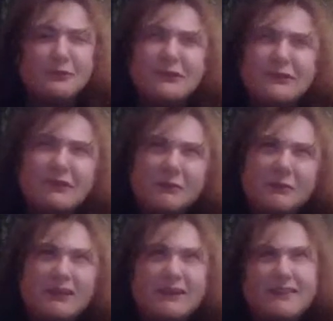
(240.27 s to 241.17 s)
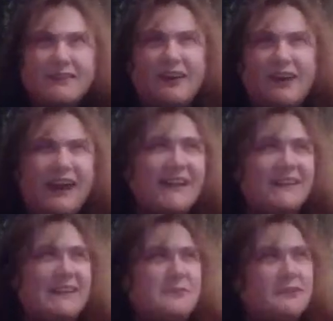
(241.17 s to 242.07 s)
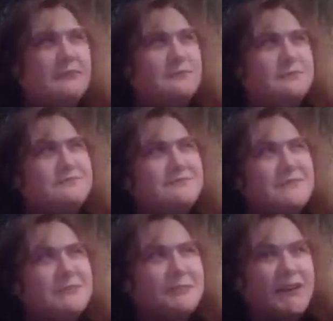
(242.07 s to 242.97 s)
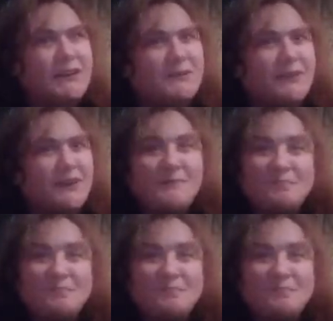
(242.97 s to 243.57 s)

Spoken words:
correct me, or Ali will correct me there.